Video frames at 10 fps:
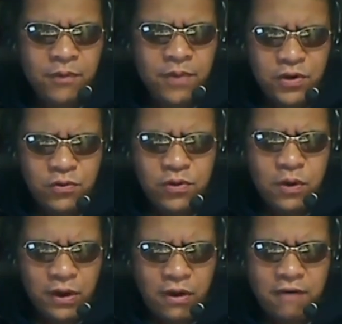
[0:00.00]
nuke
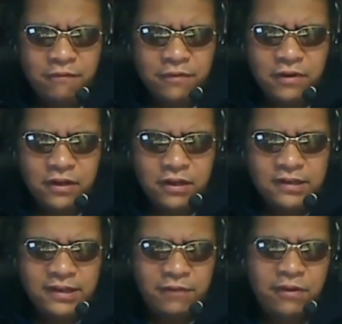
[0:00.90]
going off. It's
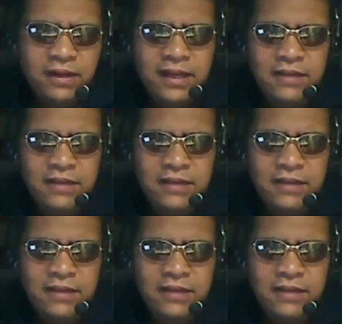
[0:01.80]
like, really, it